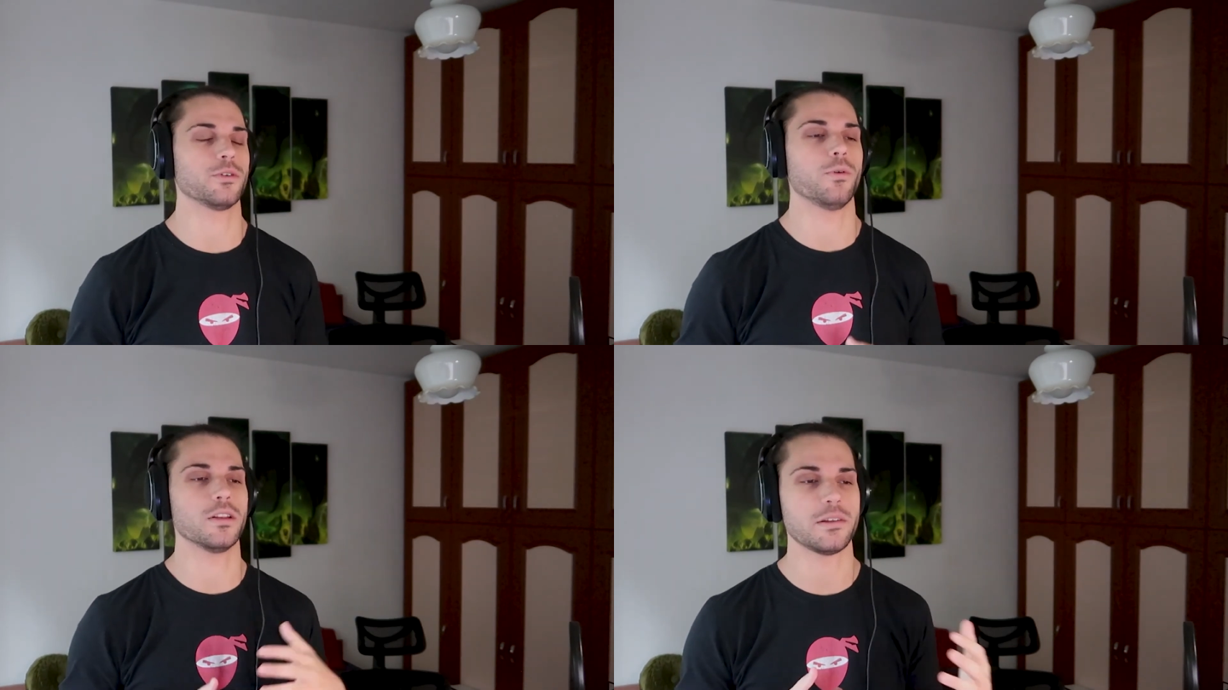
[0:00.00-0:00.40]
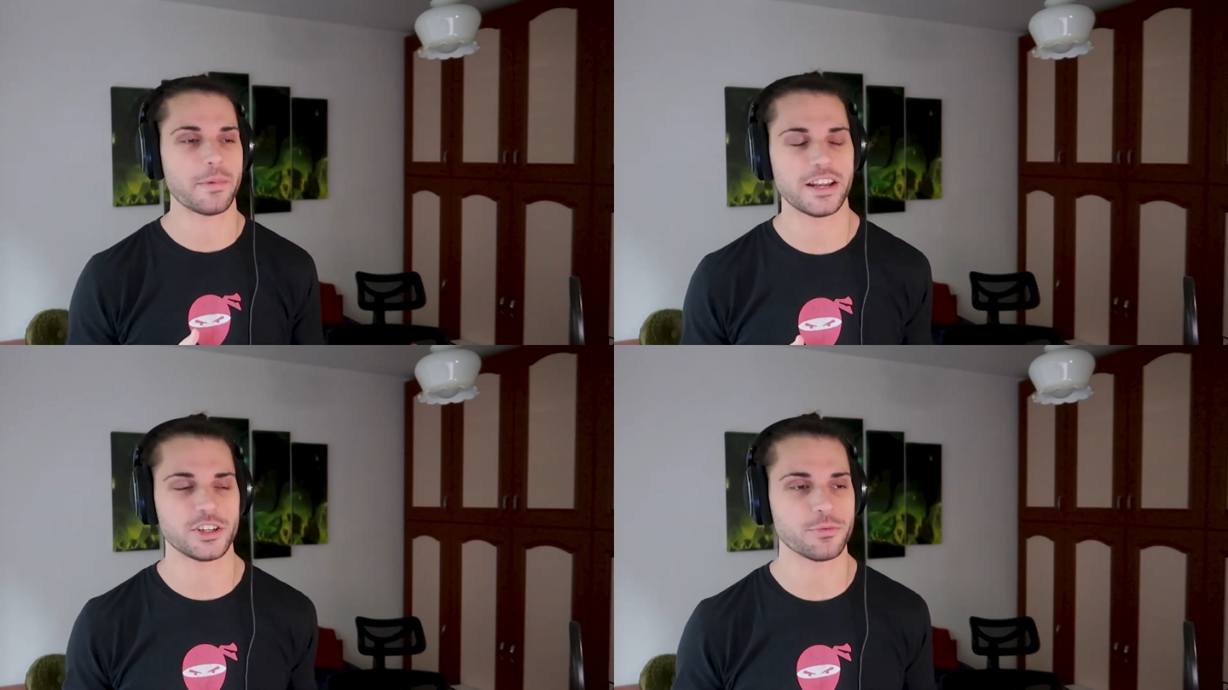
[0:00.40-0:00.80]
won the
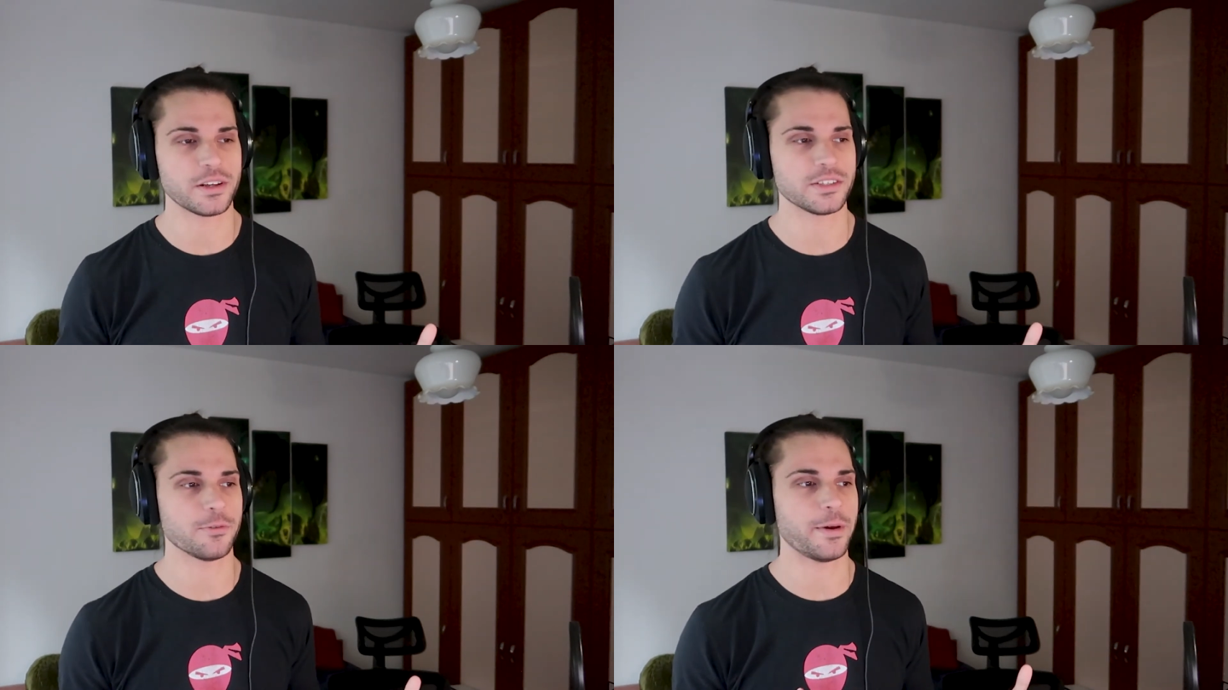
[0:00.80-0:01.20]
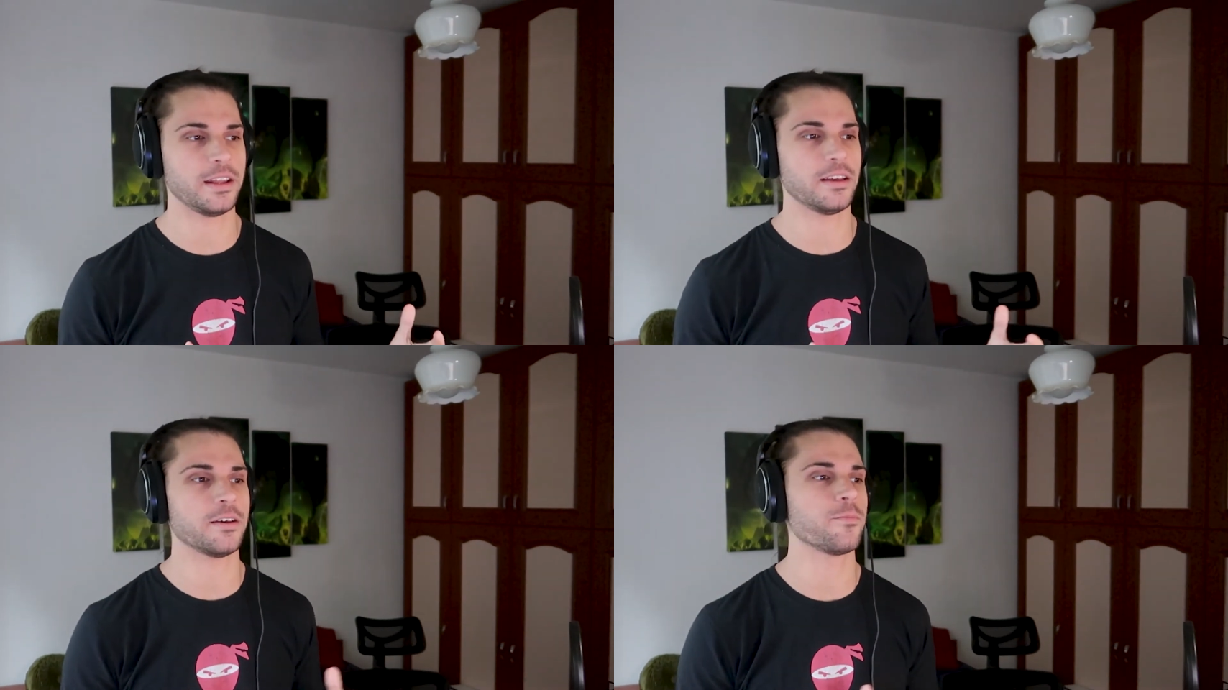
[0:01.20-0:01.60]
match at
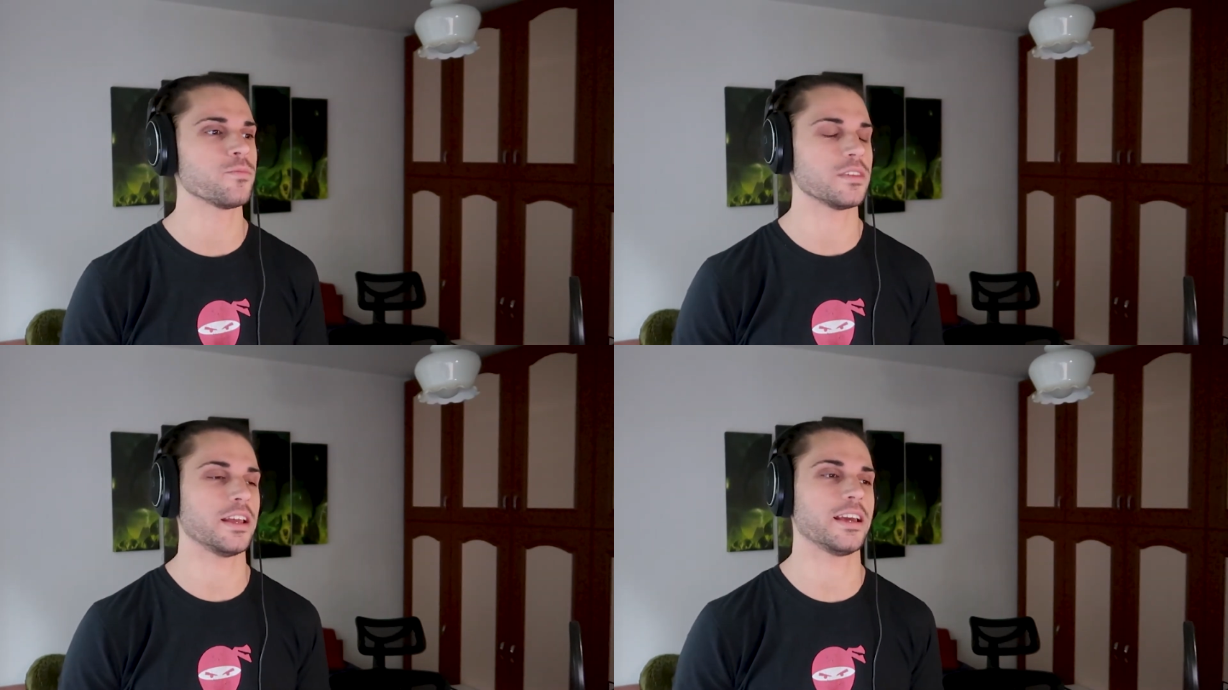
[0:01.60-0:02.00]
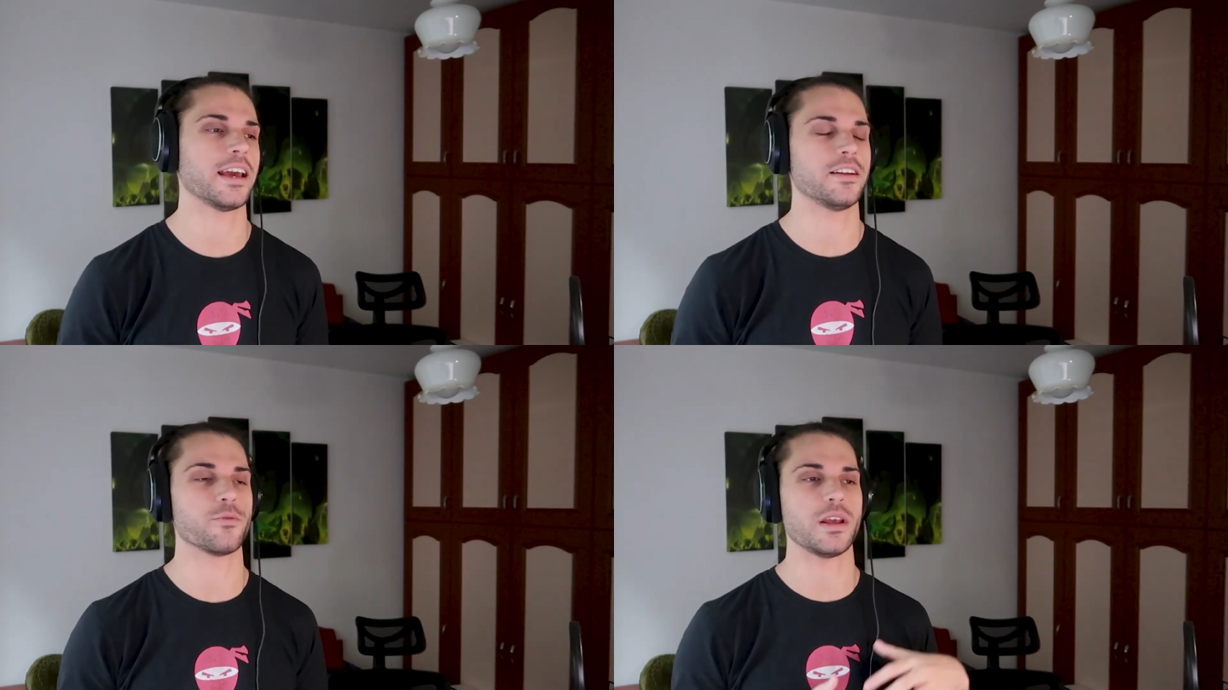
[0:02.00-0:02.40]
WrestleMania. They
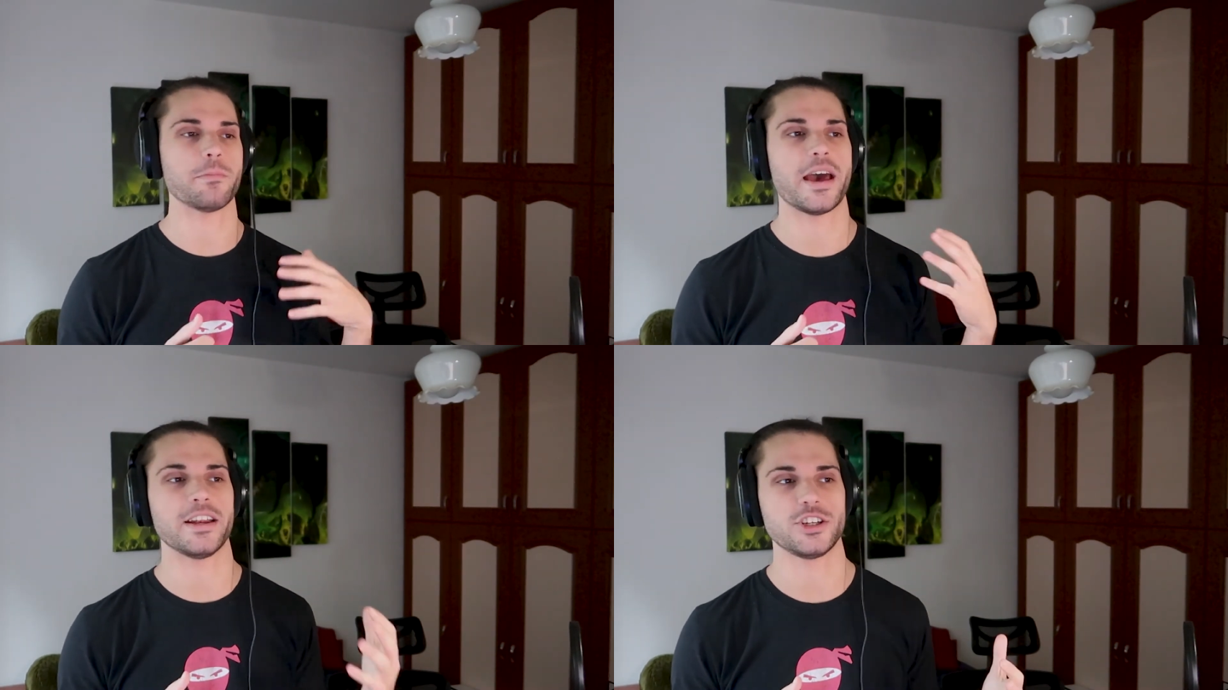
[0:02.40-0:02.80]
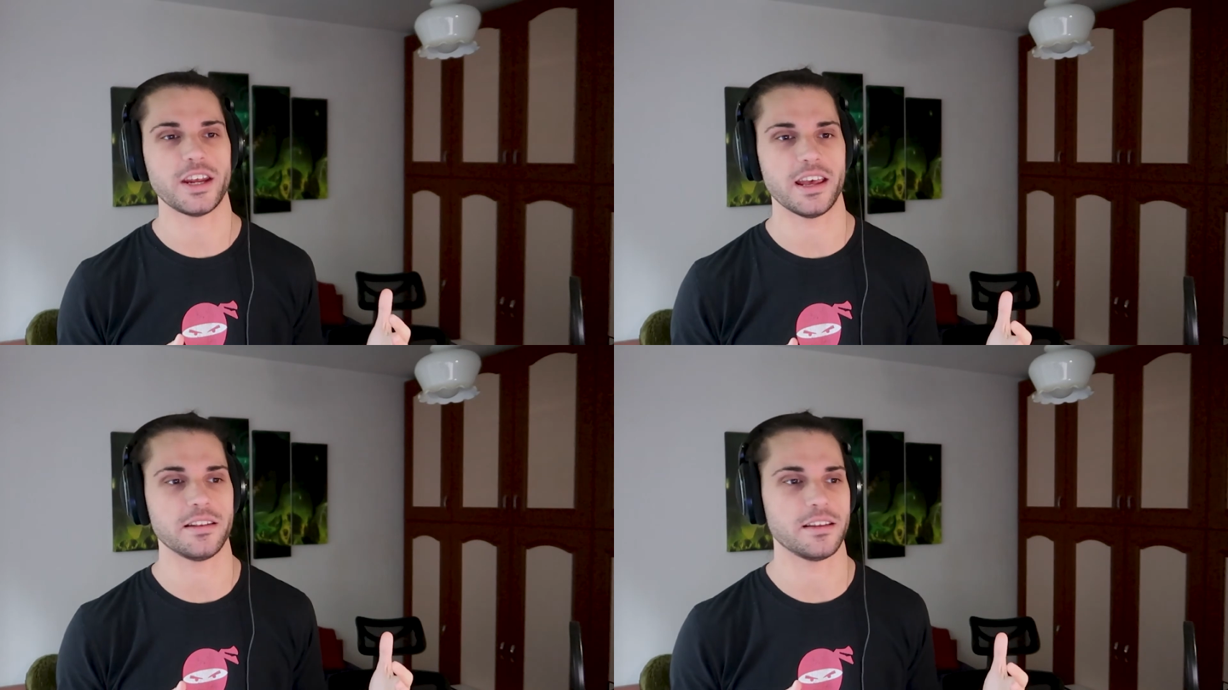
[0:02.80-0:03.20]
had a
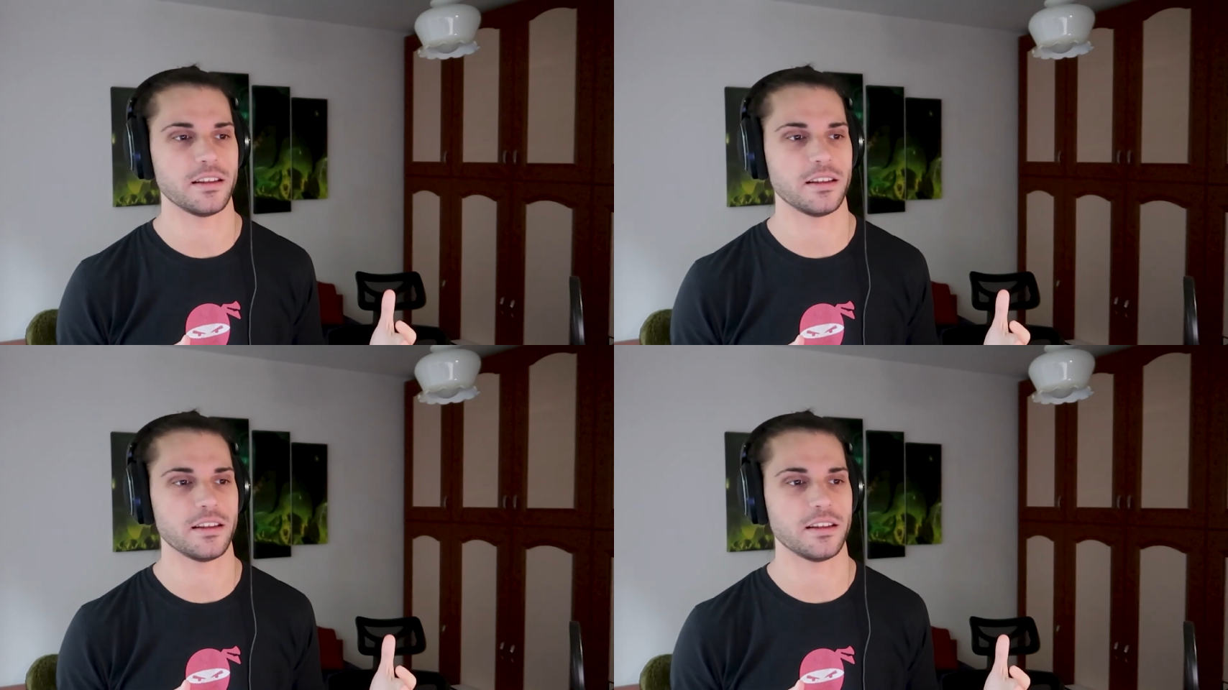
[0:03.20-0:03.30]
rematch at